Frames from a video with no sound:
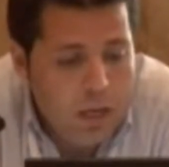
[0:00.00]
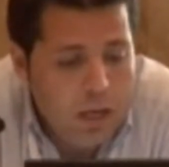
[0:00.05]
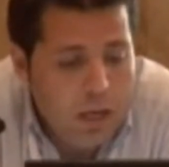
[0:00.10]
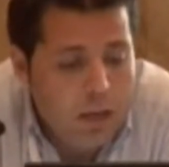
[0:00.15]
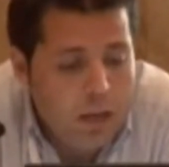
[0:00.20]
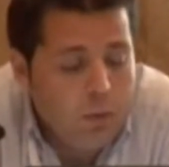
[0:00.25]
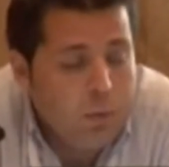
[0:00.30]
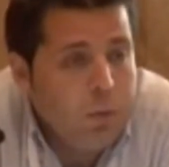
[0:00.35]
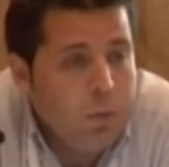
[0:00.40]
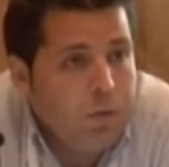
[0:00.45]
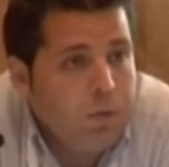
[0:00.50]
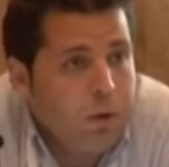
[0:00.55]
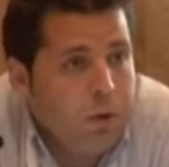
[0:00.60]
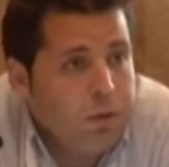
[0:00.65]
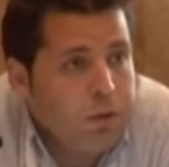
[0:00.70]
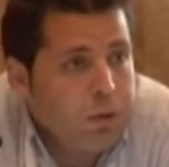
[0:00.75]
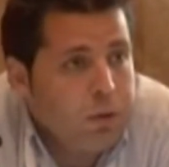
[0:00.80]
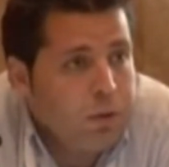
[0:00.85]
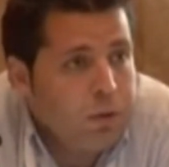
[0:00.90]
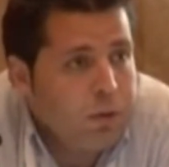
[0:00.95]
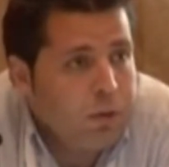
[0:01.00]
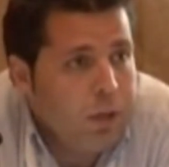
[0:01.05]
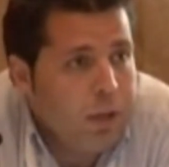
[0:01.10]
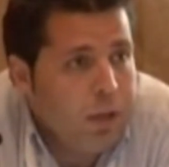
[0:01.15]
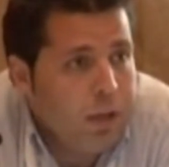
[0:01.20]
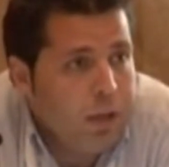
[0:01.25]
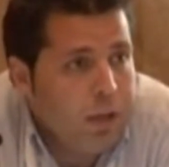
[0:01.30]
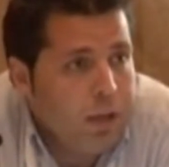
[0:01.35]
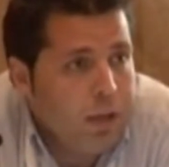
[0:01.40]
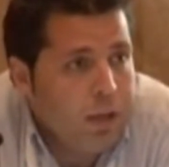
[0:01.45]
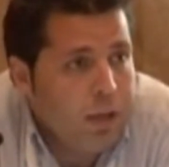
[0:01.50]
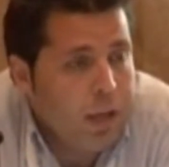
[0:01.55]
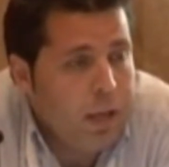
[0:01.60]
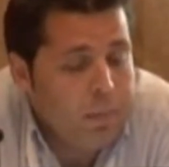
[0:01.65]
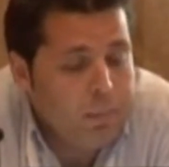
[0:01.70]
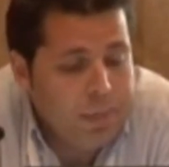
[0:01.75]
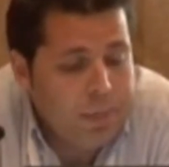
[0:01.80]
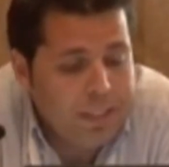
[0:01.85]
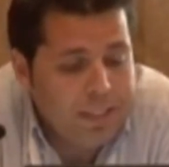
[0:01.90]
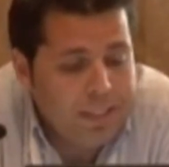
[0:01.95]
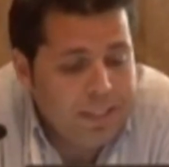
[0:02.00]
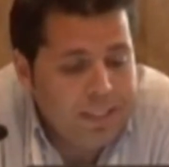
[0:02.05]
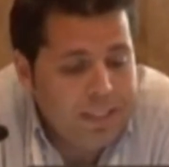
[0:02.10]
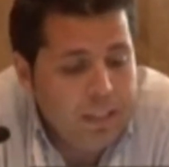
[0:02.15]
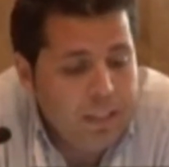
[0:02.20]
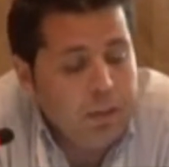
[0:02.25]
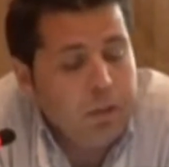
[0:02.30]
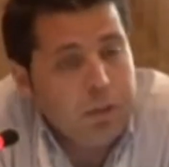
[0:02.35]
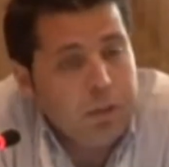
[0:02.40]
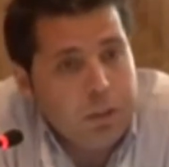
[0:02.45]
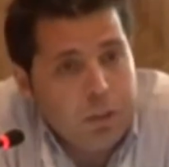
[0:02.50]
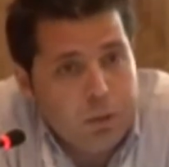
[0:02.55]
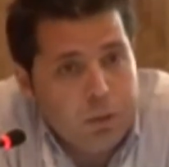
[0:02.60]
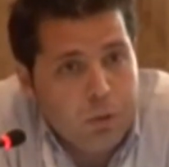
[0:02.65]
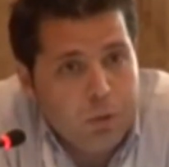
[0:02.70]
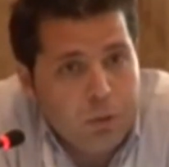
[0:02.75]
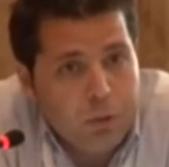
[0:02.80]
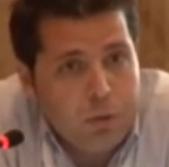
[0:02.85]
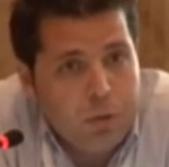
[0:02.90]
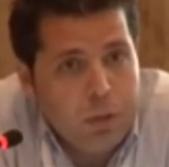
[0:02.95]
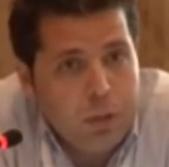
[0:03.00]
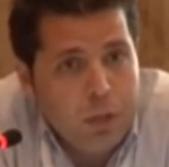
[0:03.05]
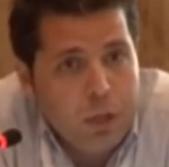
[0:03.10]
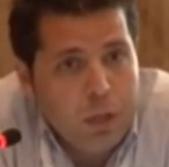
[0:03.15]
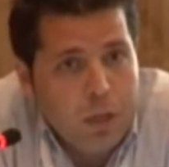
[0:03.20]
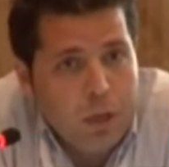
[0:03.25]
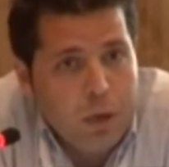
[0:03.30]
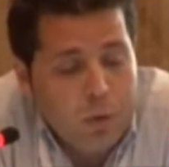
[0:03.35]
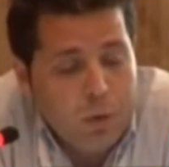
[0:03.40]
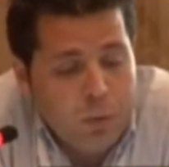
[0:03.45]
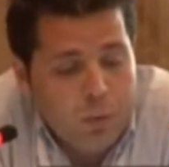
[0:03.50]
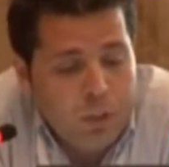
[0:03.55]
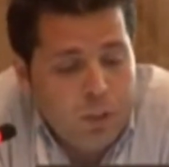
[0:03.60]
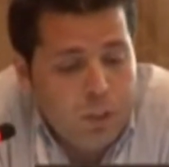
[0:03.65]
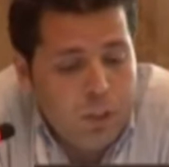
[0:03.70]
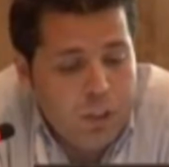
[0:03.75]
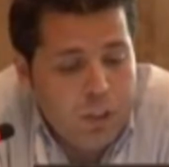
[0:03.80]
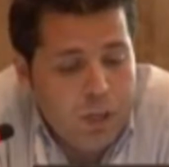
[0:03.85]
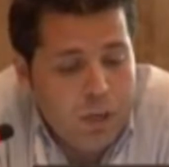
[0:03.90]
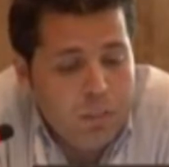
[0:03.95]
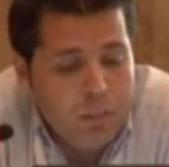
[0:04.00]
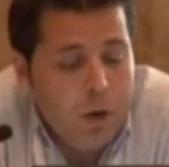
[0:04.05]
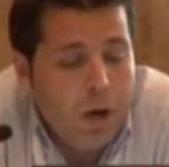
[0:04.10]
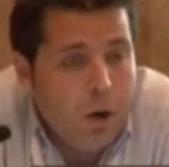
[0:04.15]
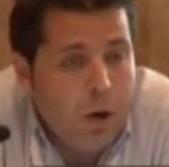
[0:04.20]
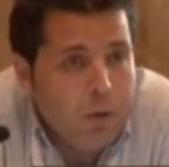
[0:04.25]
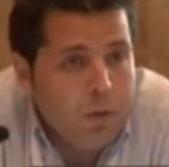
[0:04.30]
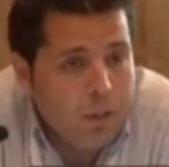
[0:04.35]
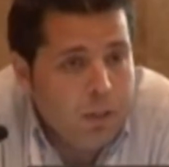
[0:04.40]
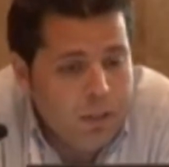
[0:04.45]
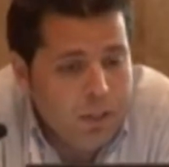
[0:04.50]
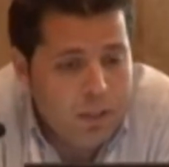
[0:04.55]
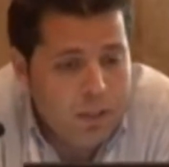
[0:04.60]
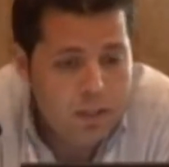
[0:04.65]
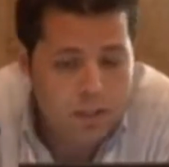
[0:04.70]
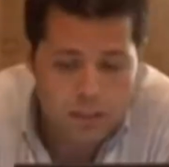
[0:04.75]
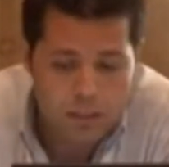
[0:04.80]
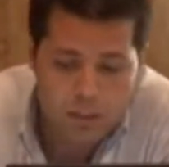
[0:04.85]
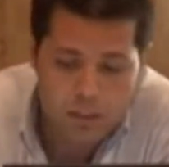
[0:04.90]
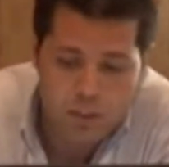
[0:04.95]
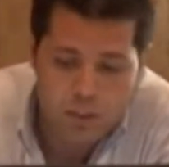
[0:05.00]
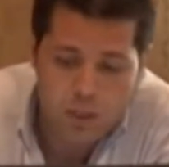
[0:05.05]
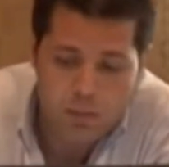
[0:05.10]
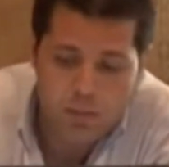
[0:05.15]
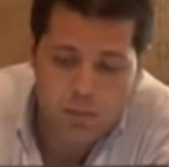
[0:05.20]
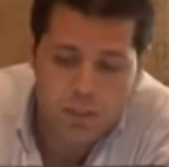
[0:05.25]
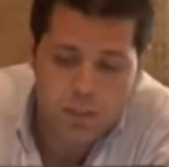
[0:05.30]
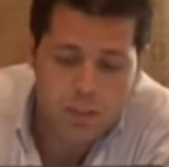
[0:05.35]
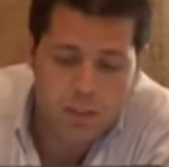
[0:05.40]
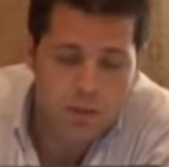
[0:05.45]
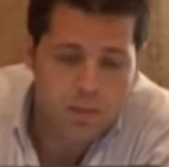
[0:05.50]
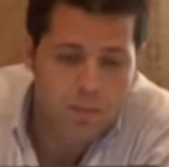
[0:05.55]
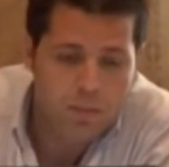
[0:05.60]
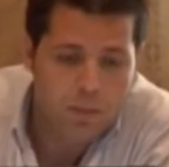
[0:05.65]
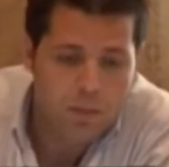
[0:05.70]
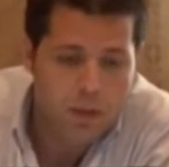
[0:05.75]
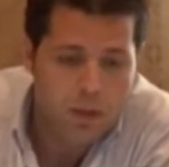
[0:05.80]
And we've also embedded e-learning tools which empower the job seeker.